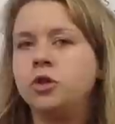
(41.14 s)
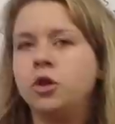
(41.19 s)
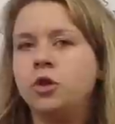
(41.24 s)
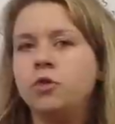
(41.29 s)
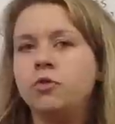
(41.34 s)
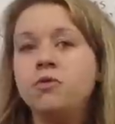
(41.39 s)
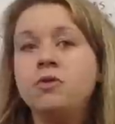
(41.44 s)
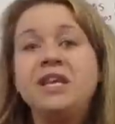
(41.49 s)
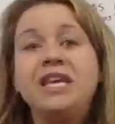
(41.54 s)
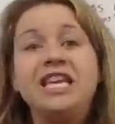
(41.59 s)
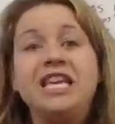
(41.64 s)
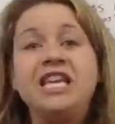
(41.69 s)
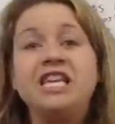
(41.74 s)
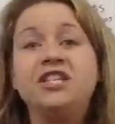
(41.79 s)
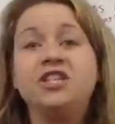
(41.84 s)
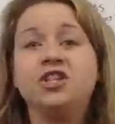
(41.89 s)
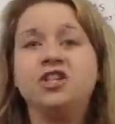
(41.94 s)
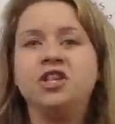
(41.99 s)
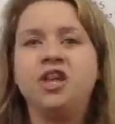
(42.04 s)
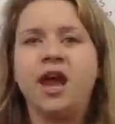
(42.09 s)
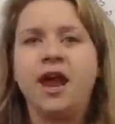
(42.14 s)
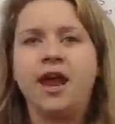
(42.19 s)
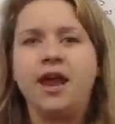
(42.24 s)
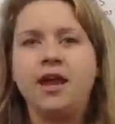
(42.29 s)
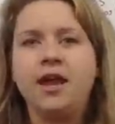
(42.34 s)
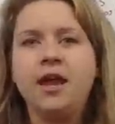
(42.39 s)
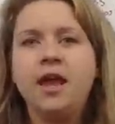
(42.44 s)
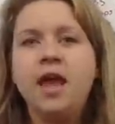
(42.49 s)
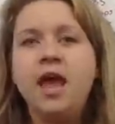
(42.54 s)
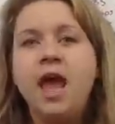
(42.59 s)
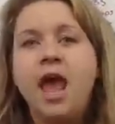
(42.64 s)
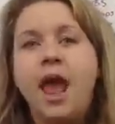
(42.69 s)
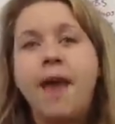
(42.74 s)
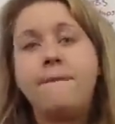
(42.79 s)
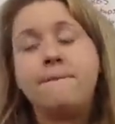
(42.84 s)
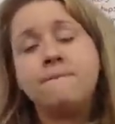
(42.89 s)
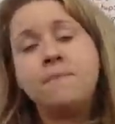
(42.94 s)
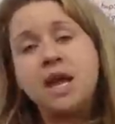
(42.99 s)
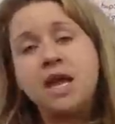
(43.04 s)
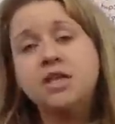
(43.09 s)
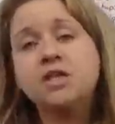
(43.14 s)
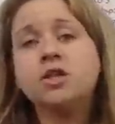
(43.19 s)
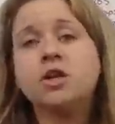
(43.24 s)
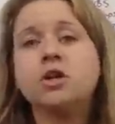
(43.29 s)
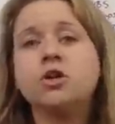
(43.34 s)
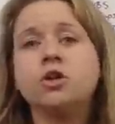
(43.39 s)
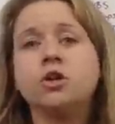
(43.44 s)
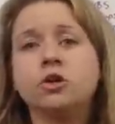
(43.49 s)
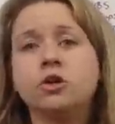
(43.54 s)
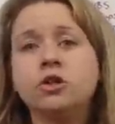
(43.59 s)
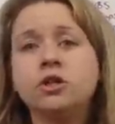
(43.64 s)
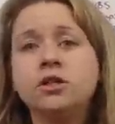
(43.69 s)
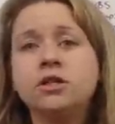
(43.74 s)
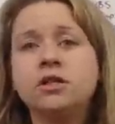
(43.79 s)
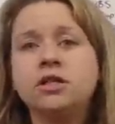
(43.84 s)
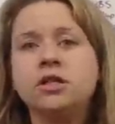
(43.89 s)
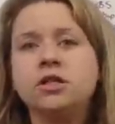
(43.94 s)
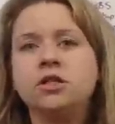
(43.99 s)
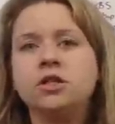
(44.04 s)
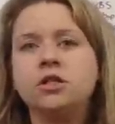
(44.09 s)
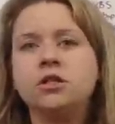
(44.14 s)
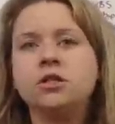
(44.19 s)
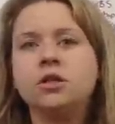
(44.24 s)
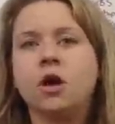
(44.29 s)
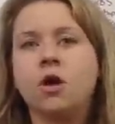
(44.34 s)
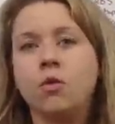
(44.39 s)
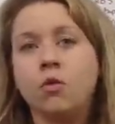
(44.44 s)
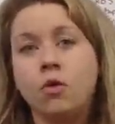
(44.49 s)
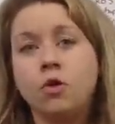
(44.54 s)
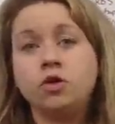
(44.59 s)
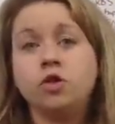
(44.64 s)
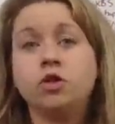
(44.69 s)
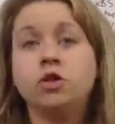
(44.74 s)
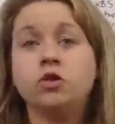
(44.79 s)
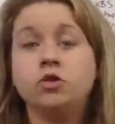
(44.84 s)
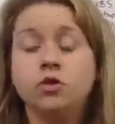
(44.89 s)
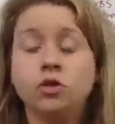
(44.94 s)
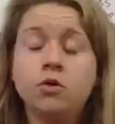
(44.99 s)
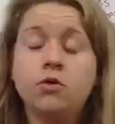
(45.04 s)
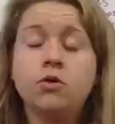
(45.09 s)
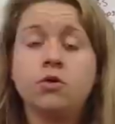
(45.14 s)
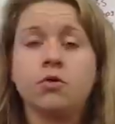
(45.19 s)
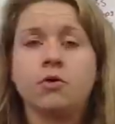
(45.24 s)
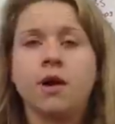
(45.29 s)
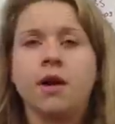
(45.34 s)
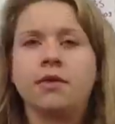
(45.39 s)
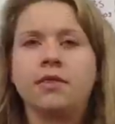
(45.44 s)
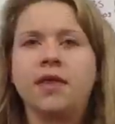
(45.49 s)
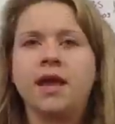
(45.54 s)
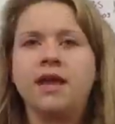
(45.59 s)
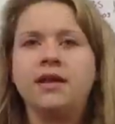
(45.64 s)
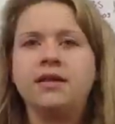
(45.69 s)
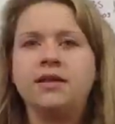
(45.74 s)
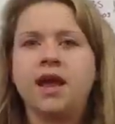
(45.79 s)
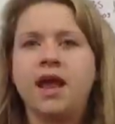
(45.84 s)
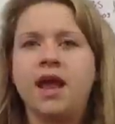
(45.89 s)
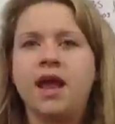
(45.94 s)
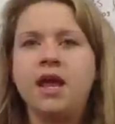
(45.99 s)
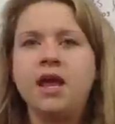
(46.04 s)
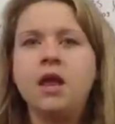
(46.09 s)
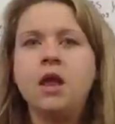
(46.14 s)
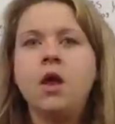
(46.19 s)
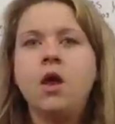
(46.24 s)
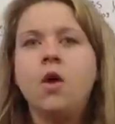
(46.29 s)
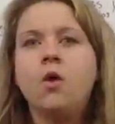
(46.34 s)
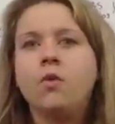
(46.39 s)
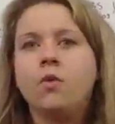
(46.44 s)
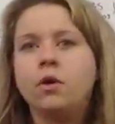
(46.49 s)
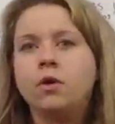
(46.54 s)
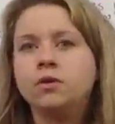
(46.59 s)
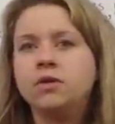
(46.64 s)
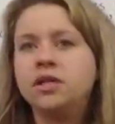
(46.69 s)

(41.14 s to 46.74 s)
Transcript: you each day. And based on your decisions on what you do throughout that day will